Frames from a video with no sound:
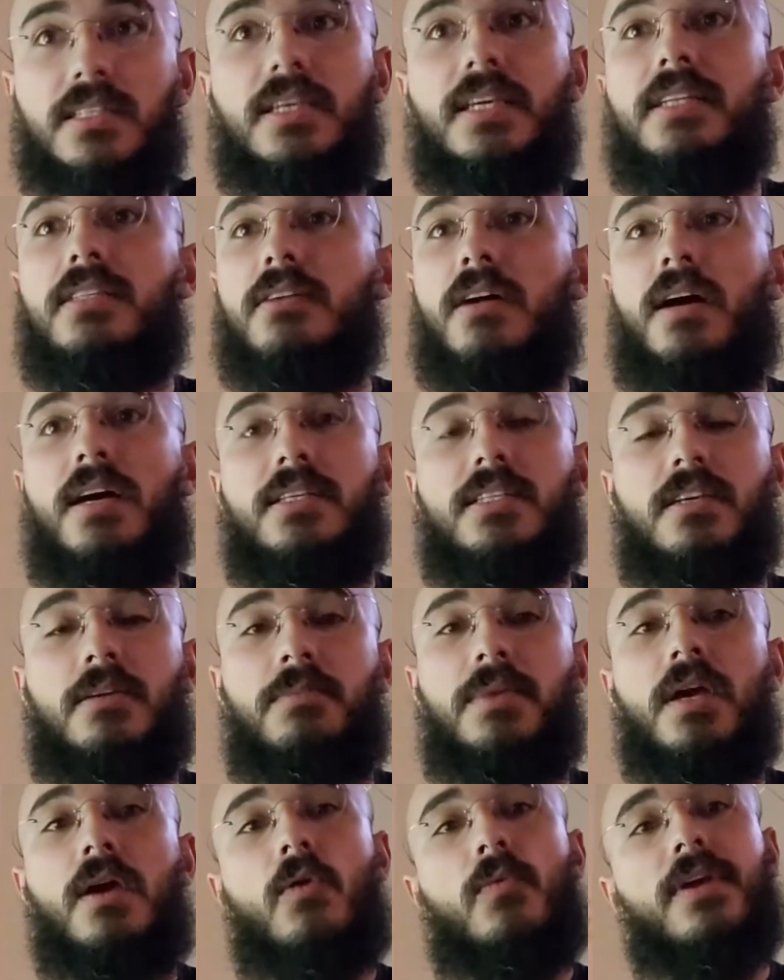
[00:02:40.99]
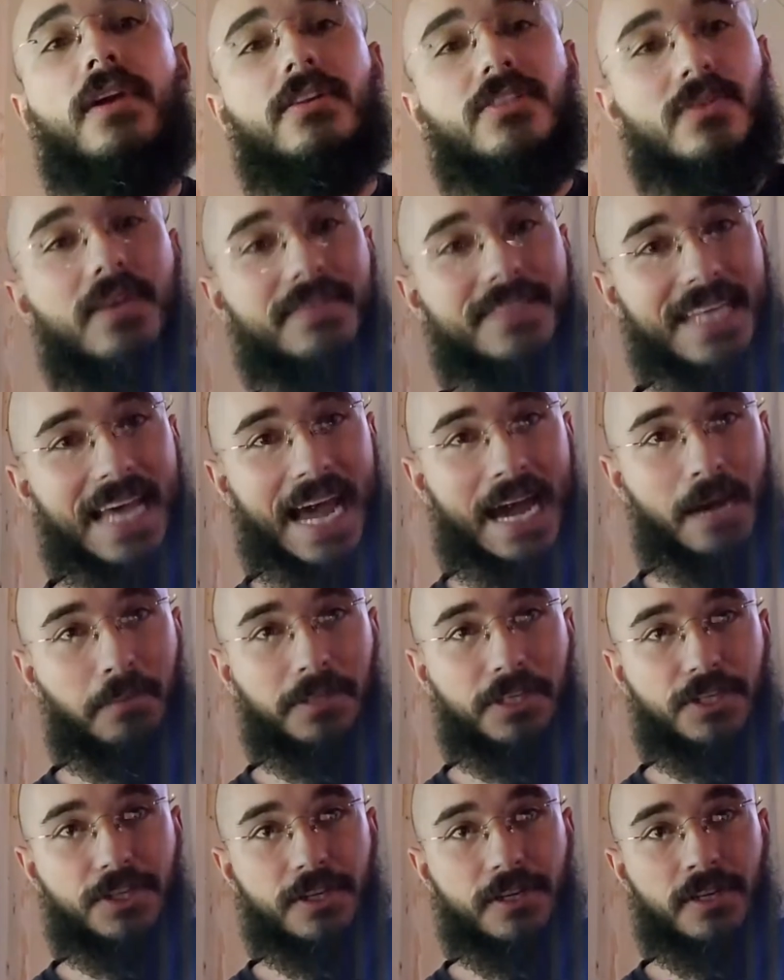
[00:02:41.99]
It's awesome. We also have
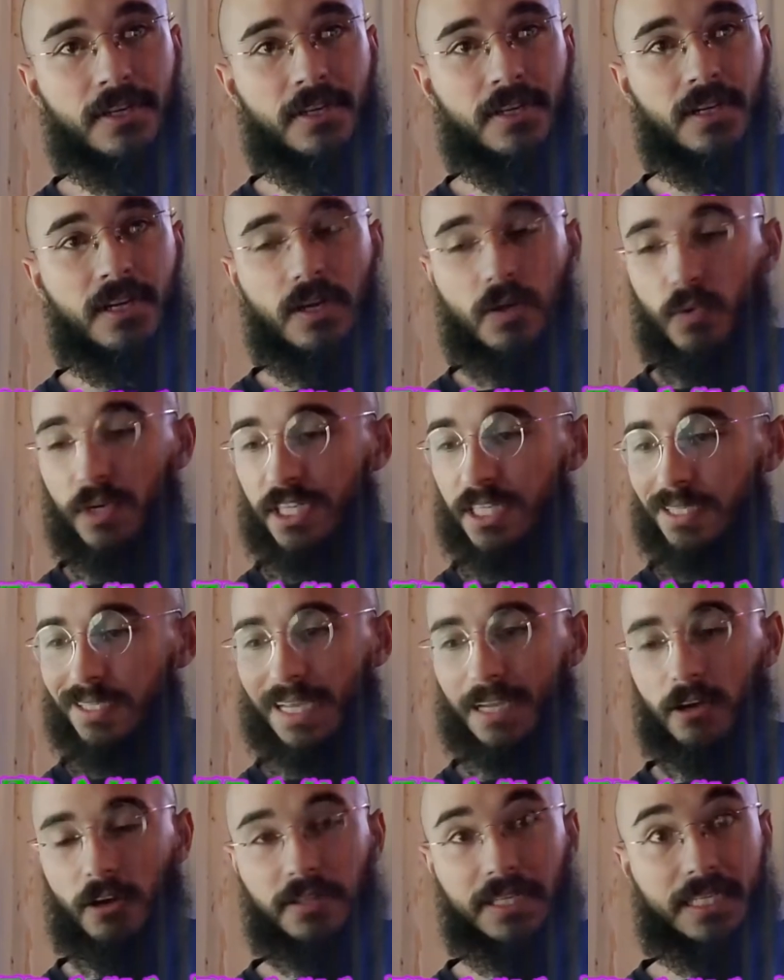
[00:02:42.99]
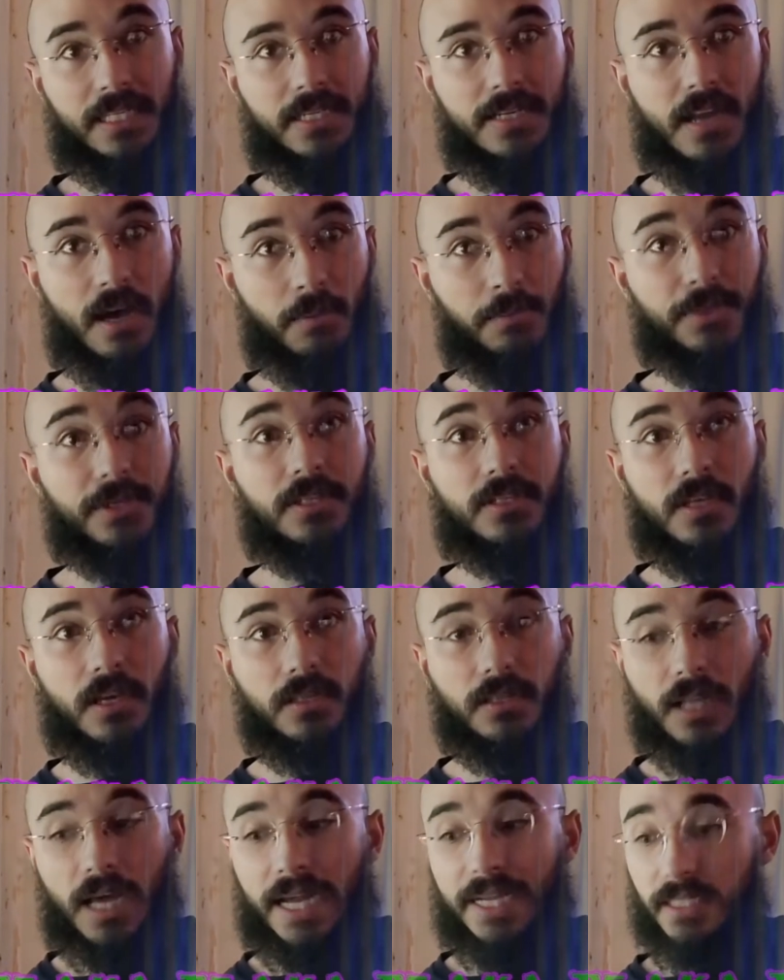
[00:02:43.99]
tablature, which is like all these numbers
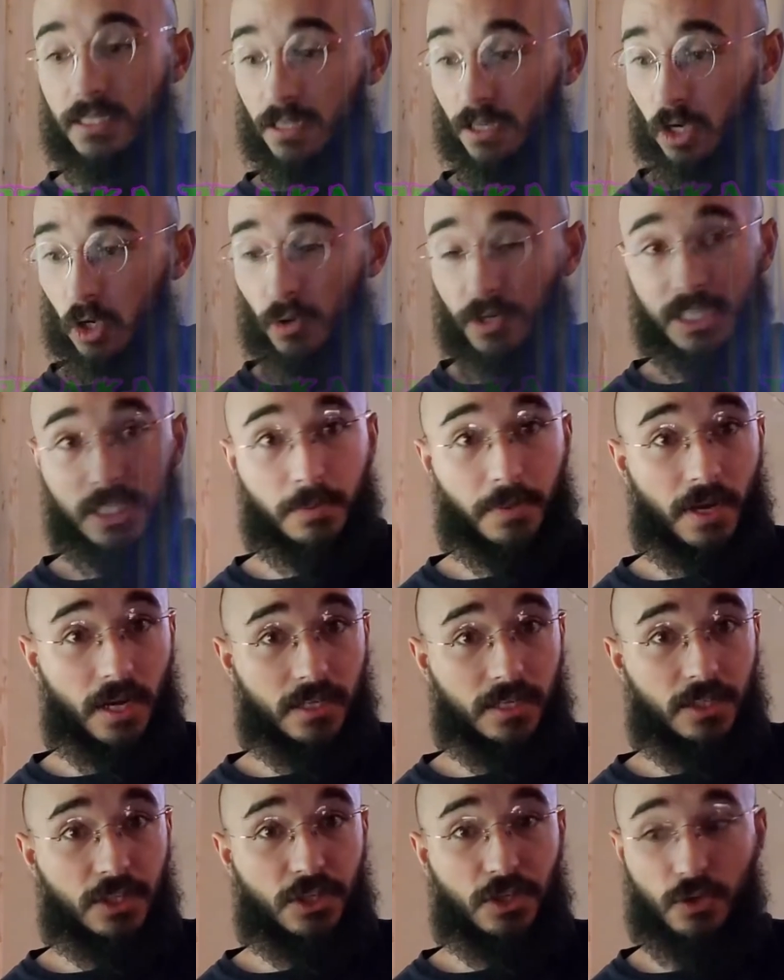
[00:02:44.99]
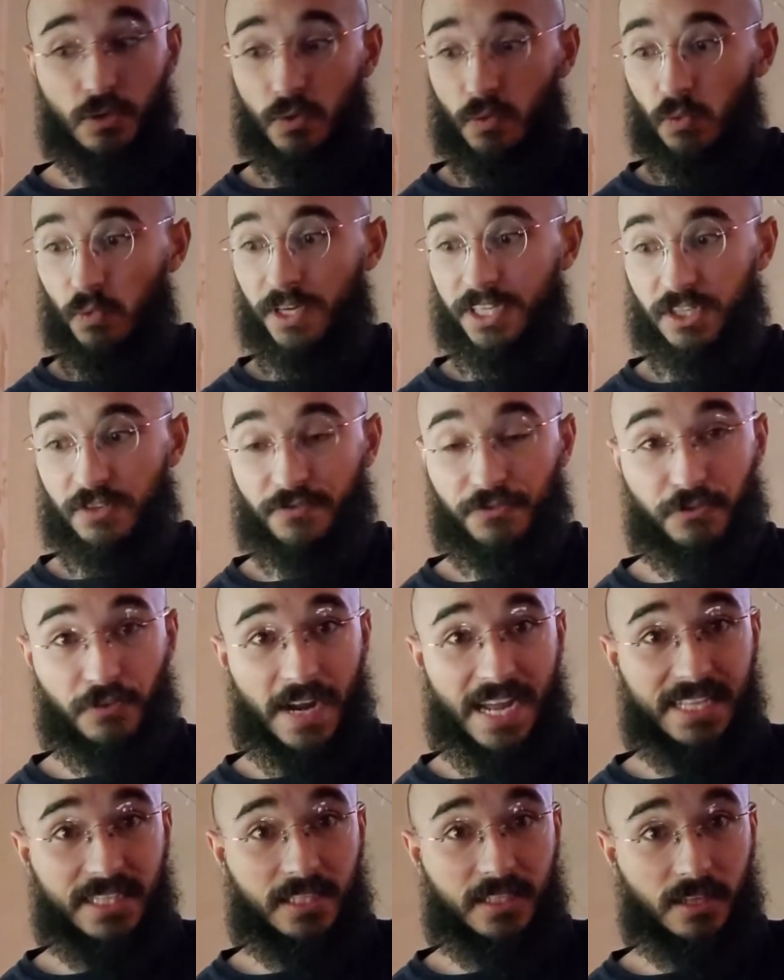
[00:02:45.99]
on lines that correspond to which
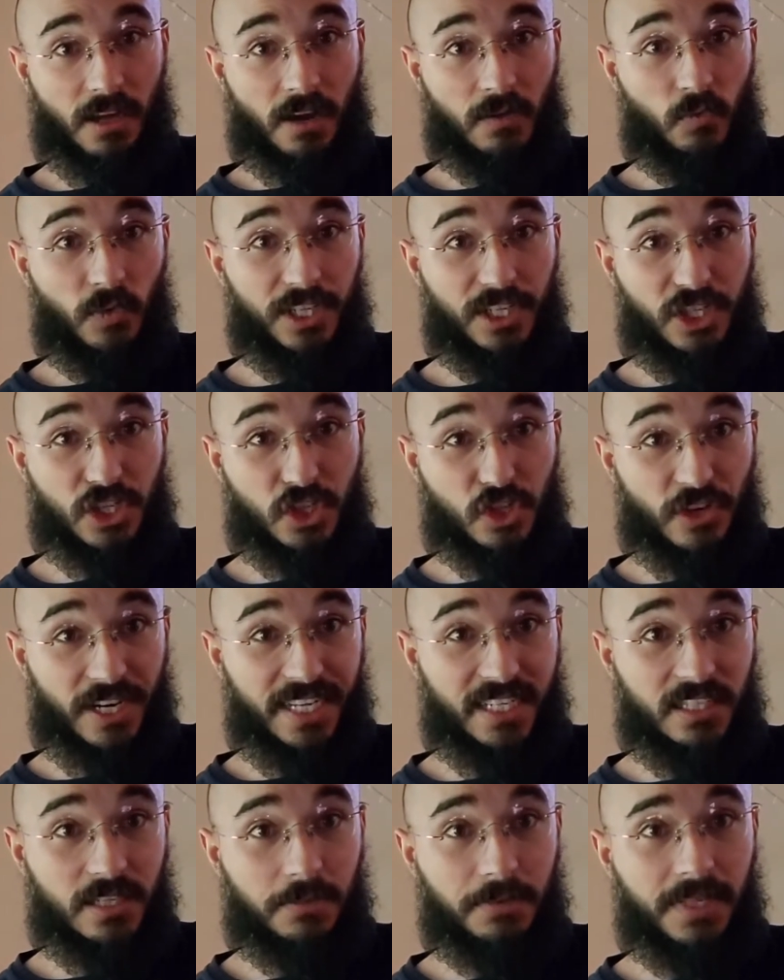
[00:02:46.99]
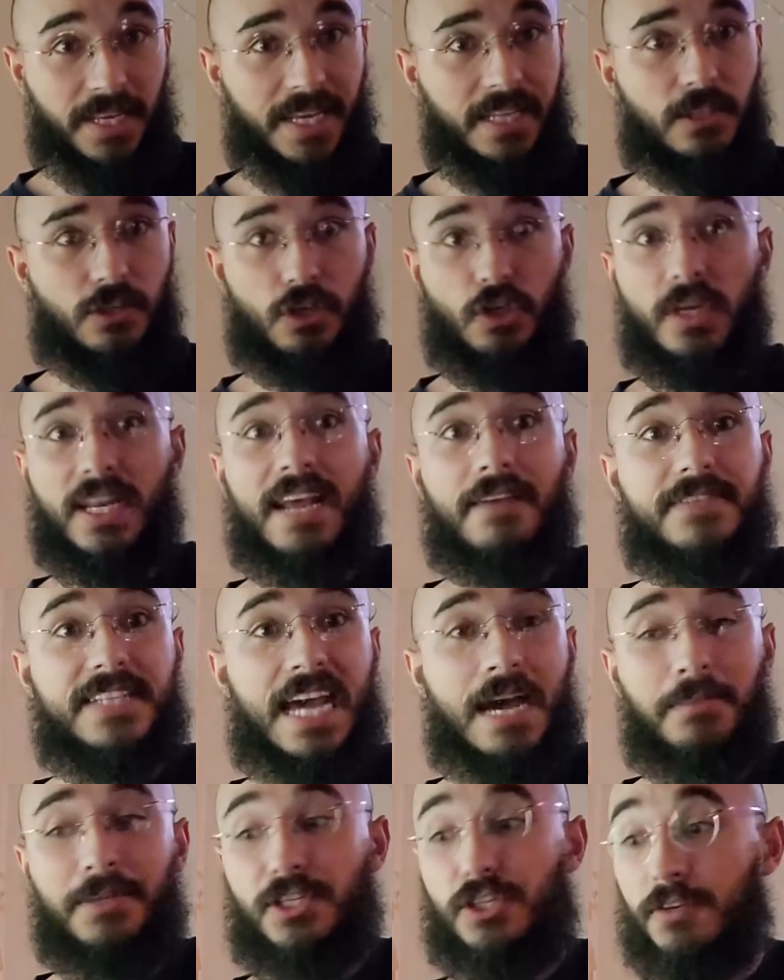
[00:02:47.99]
frets on which strings to play. So you can have
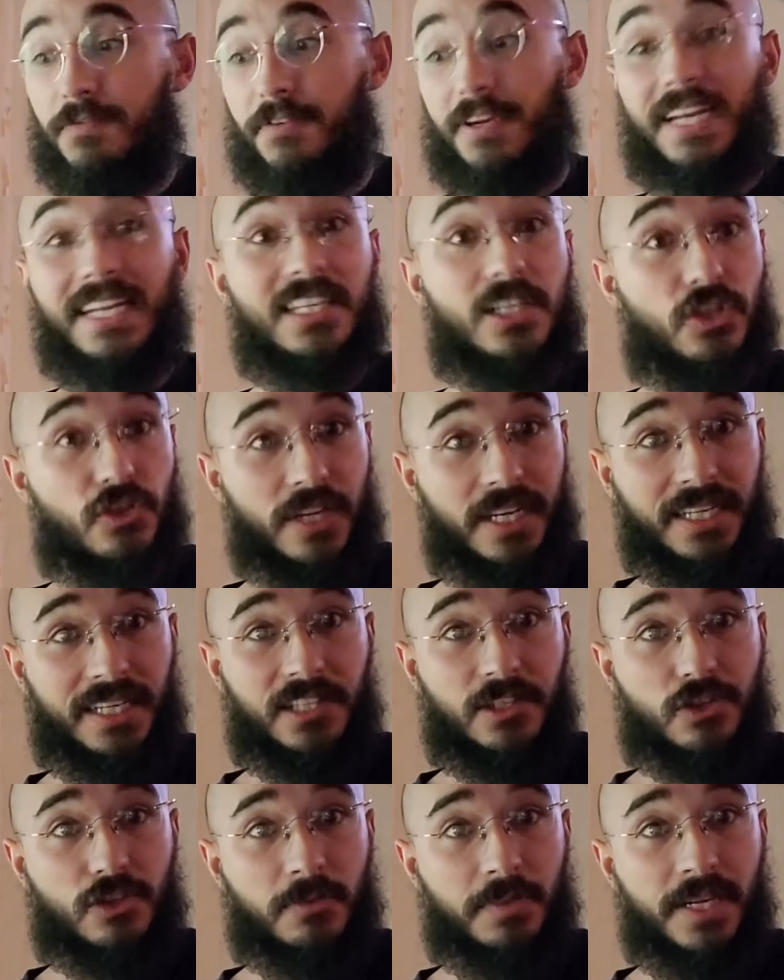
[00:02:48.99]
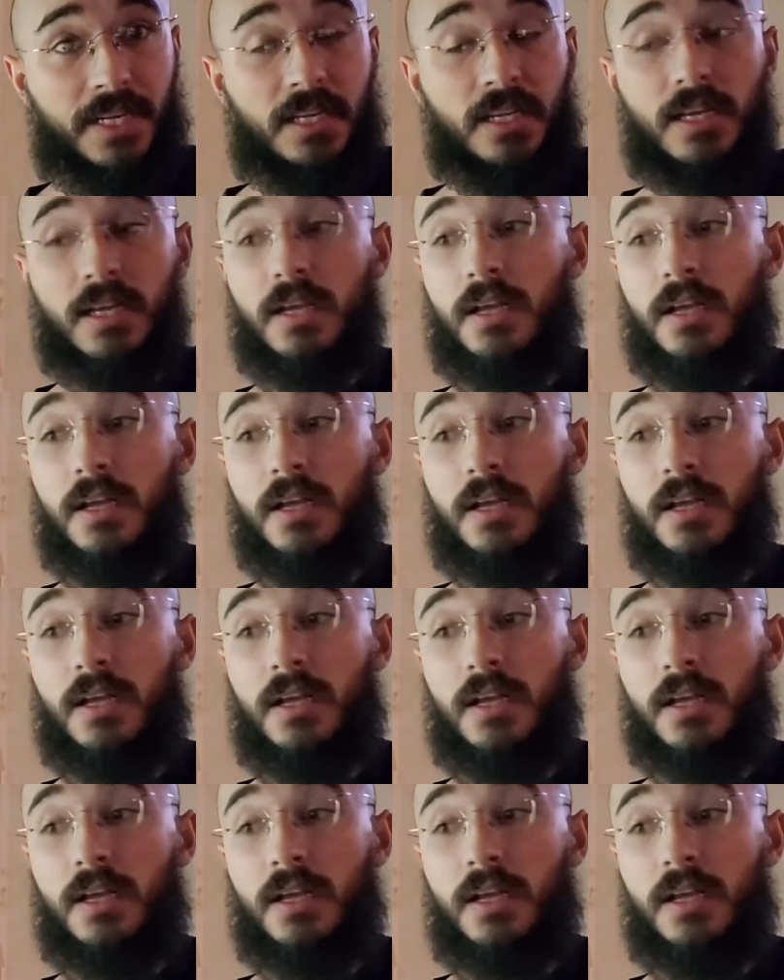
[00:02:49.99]
tablature for any stringed instrument.